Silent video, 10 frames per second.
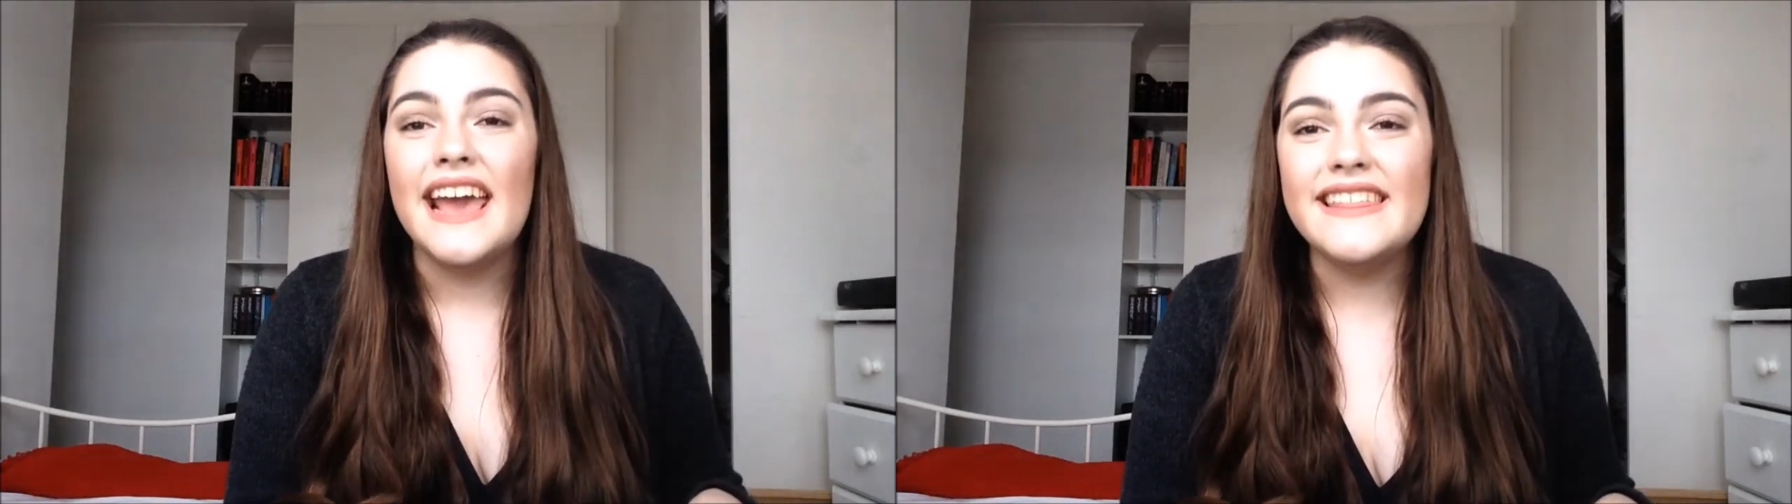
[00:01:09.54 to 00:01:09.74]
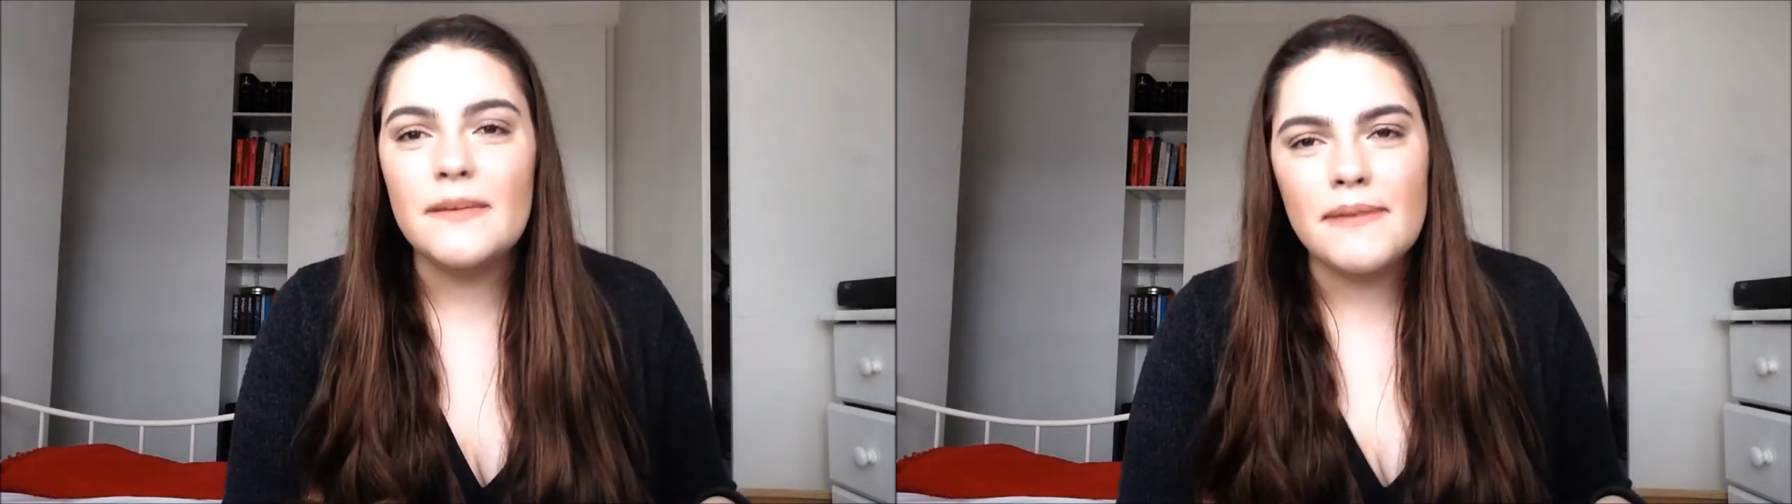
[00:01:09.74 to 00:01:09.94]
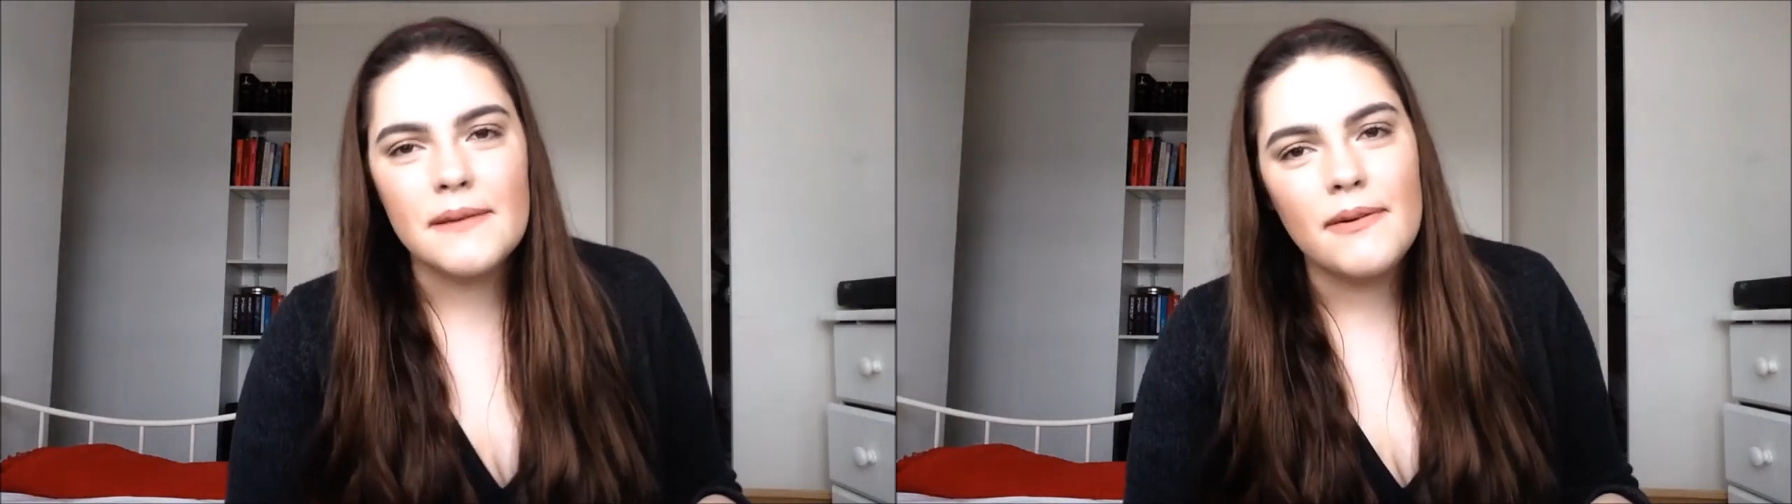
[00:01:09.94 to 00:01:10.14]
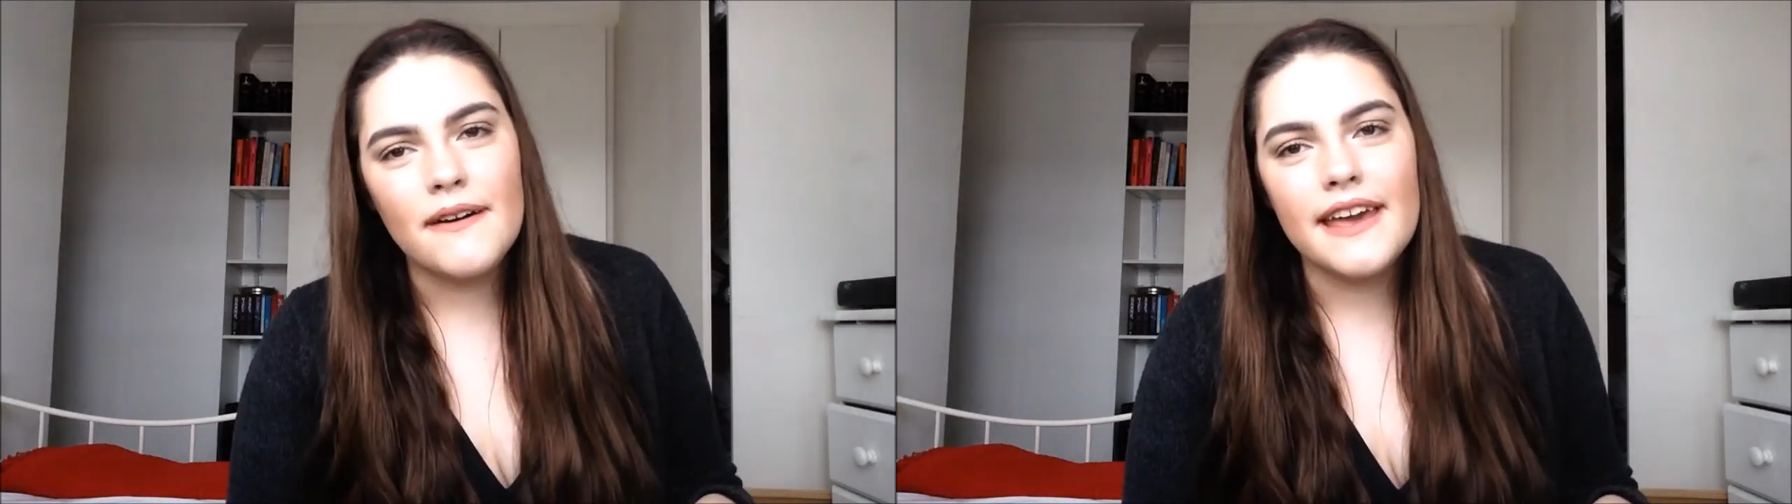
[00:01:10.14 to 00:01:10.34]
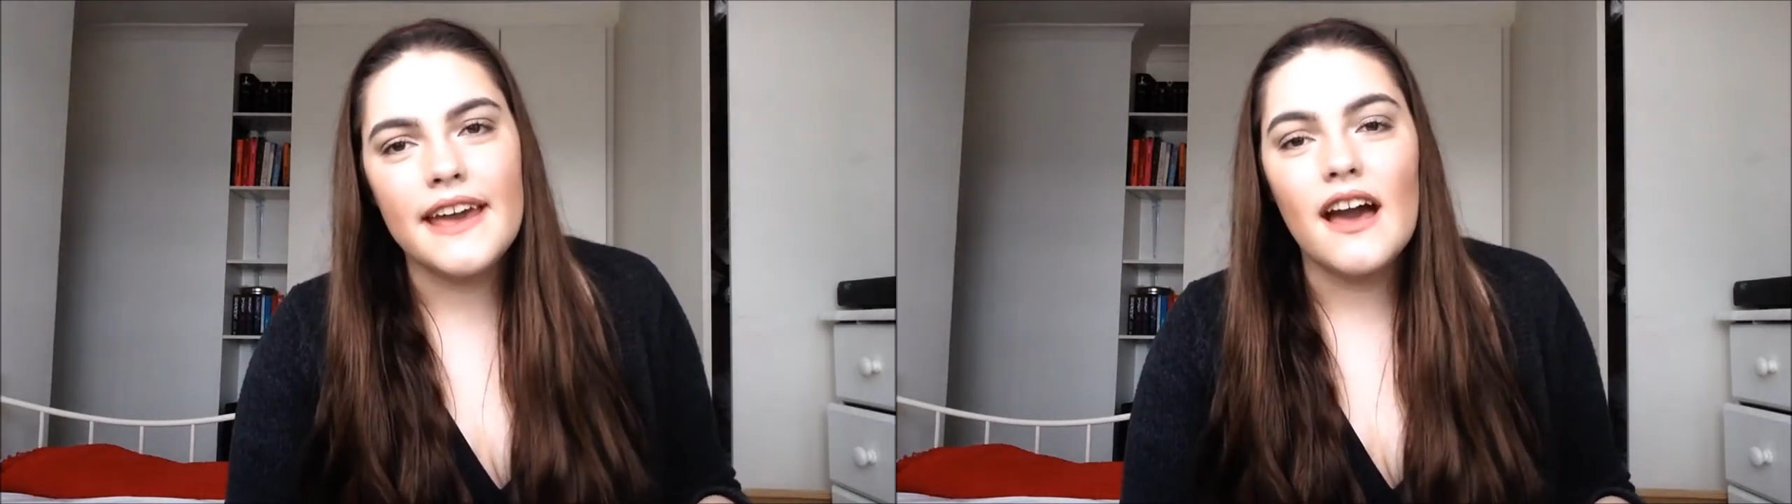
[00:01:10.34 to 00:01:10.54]
In the big
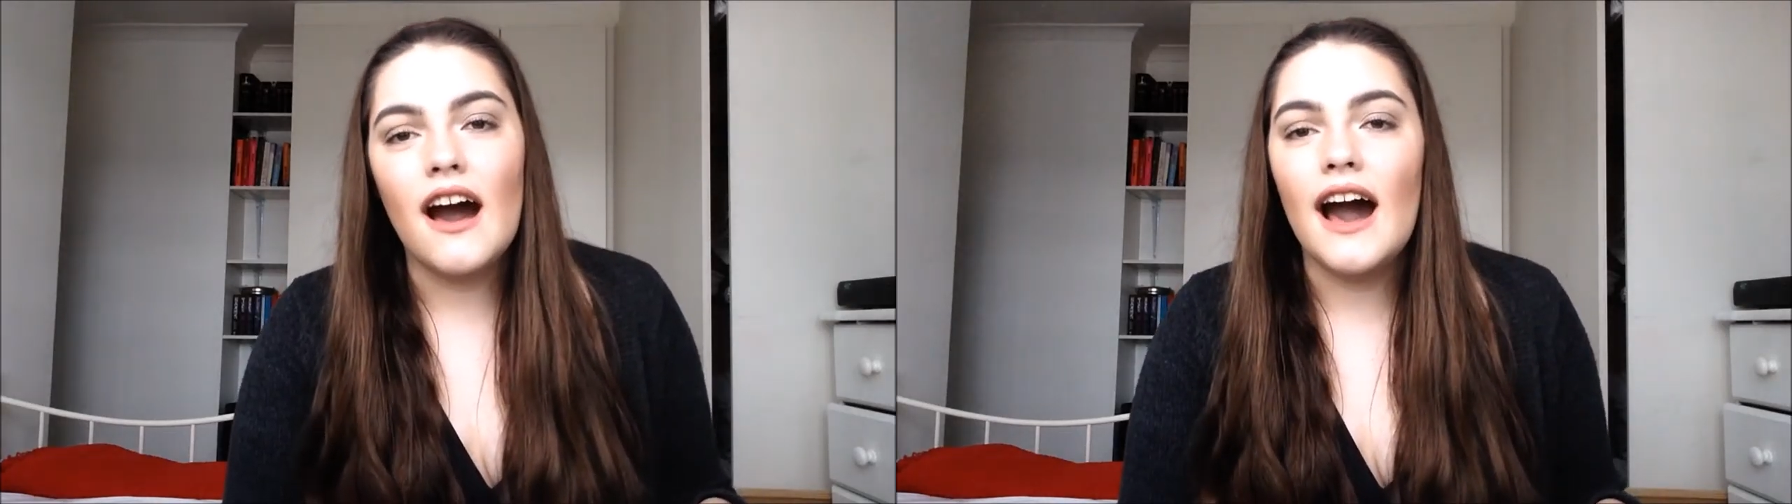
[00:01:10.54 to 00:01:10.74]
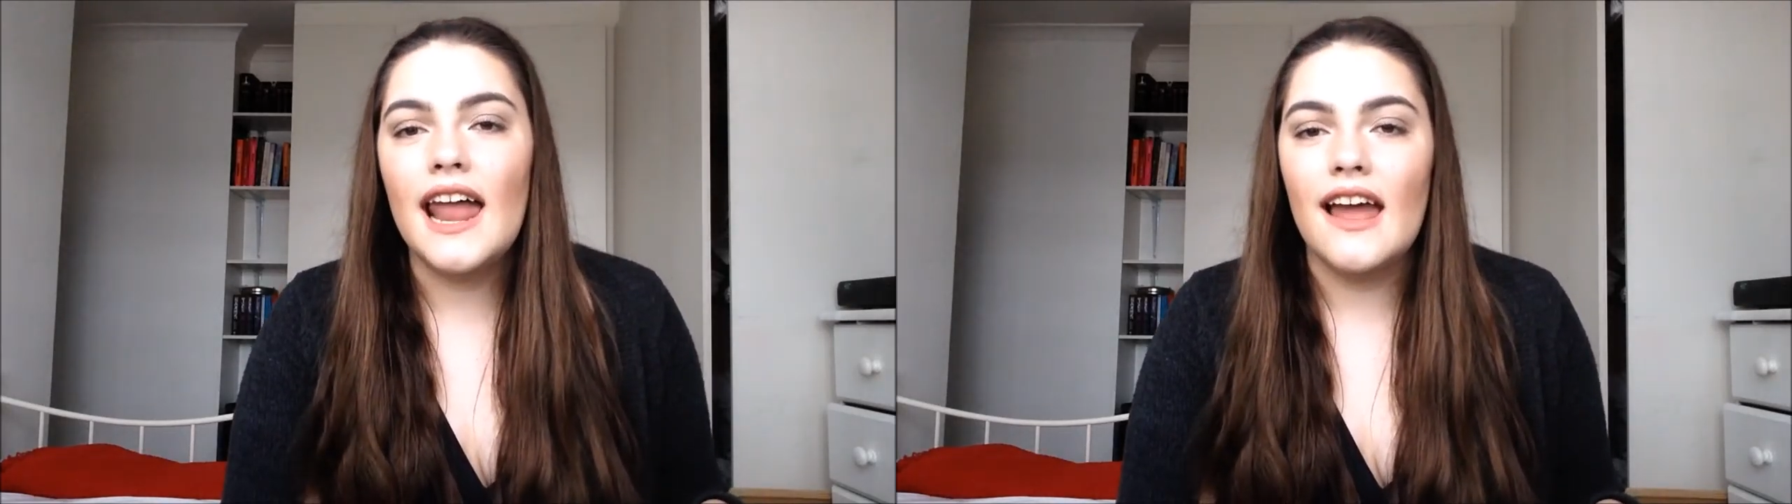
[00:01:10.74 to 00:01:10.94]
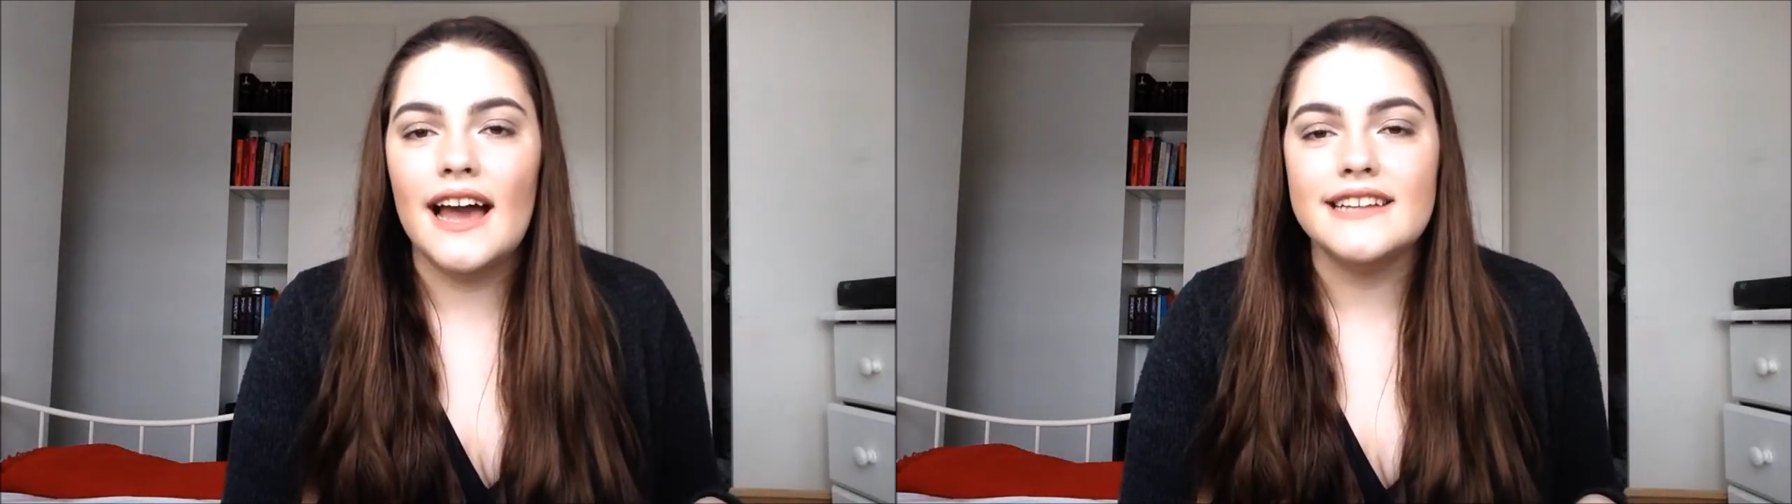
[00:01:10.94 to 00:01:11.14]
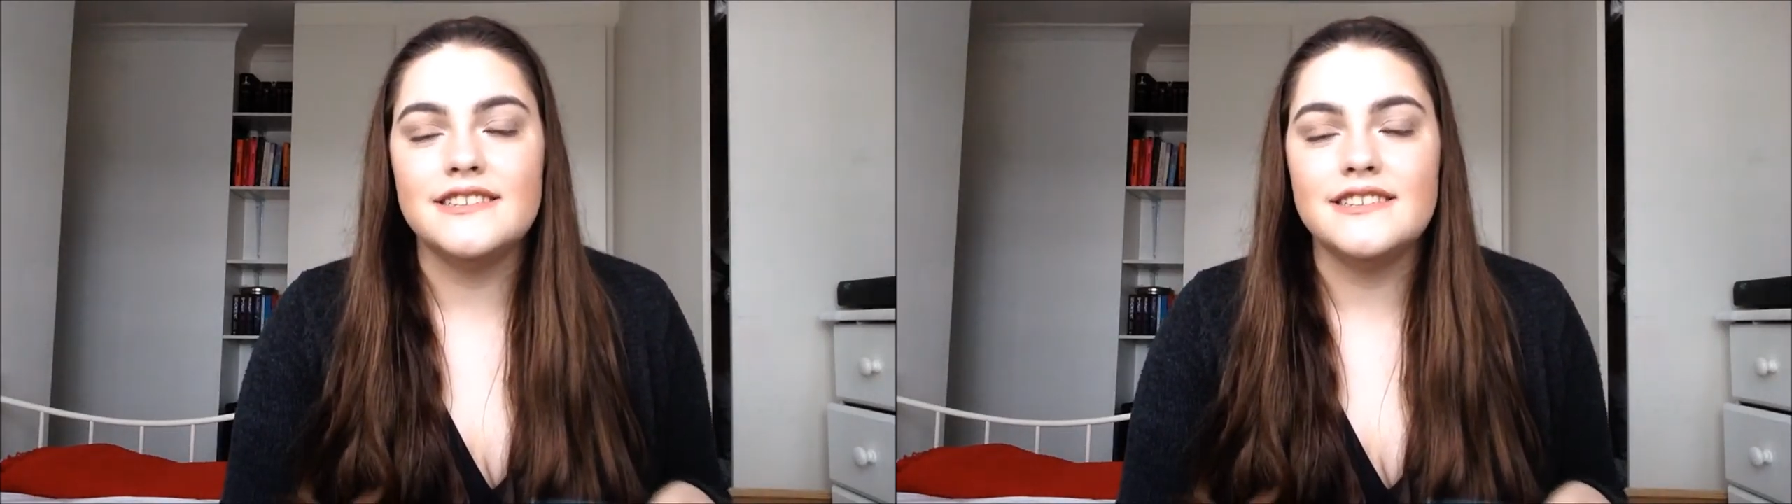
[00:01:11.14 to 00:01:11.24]
pocket, I like